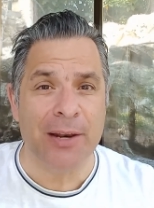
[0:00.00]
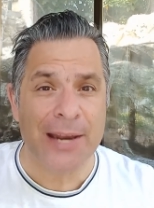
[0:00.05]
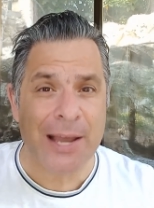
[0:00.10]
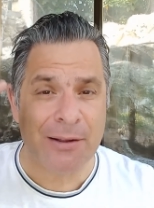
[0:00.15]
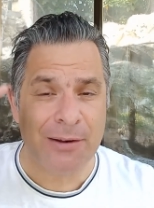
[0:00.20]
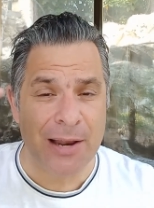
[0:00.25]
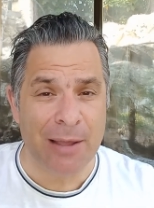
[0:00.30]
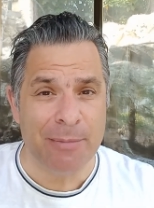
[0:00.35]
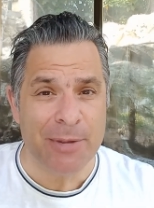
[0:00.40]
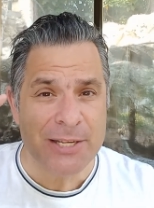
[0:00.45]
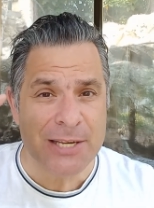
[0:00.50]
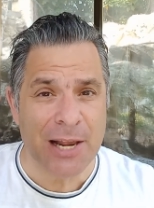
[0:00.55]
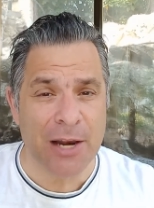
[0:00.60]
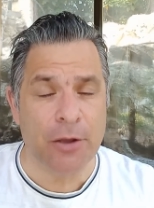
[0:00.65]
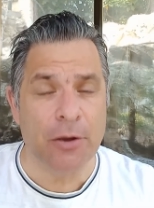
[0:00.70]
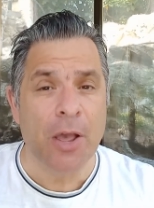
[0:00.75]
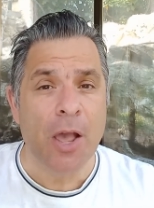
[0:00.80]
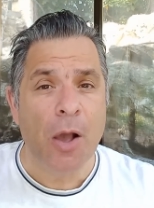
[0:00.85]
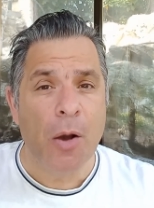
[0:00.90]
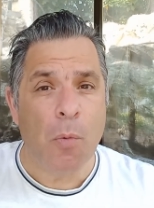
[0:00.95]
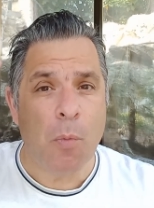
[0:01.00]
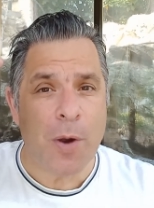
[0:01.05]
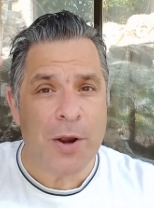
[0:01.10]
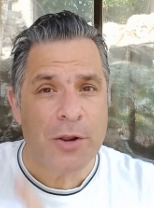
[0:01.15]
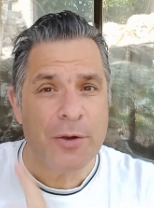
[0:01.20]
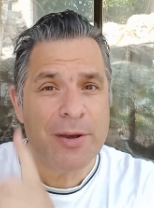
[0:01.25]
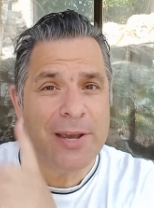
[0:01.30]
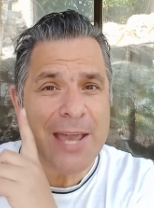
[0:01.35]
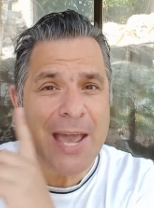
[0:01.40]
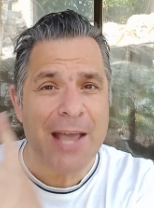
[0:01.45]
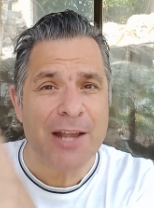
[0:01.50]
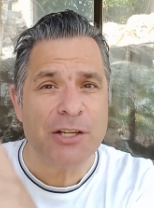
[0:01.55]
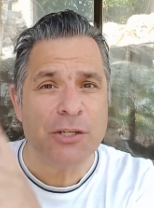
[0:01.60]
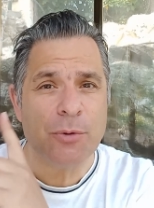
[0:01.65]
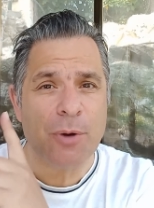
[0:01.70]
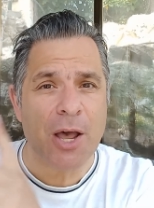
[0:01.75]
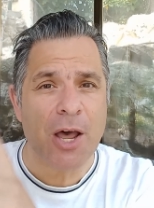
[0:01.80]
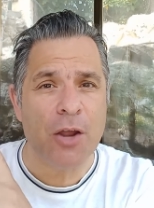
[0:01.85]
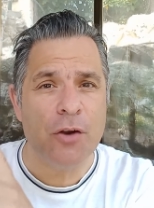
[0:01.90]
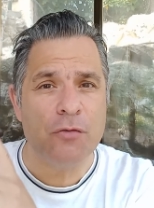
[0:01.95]
Now, let me tell you, when you get to
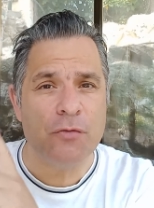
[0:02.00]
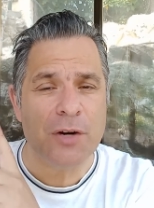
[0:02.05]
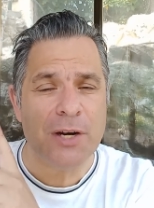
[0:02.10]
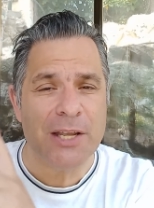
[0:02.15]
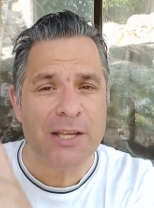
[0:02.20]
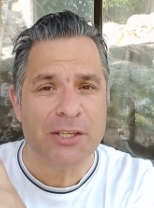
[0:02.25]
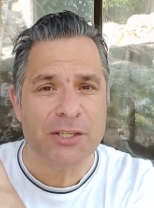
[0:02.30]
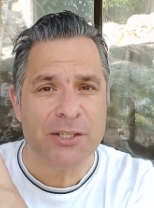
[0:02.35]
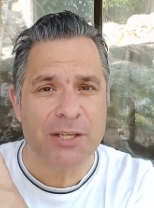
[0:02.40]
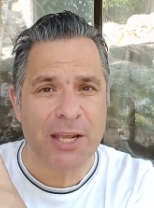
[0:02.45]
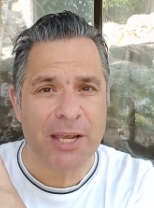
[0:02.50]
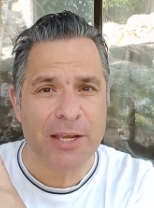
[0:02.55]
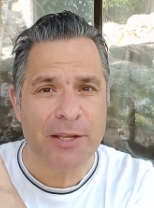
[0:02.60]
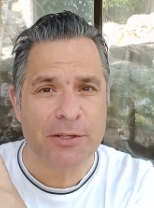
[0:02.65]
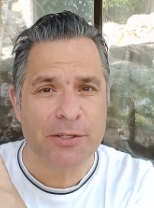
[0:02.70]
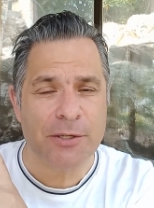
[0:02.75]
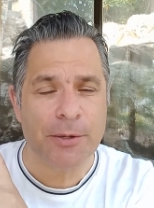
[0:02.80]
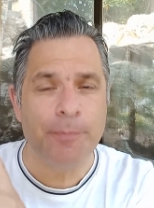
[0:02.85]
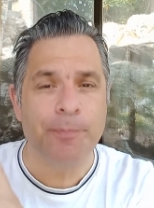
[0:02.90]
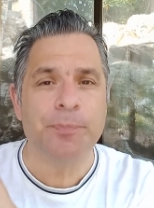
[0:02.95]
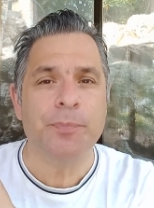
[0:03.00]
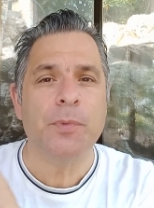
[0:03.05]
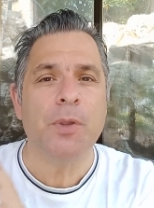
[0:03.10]
100 listings,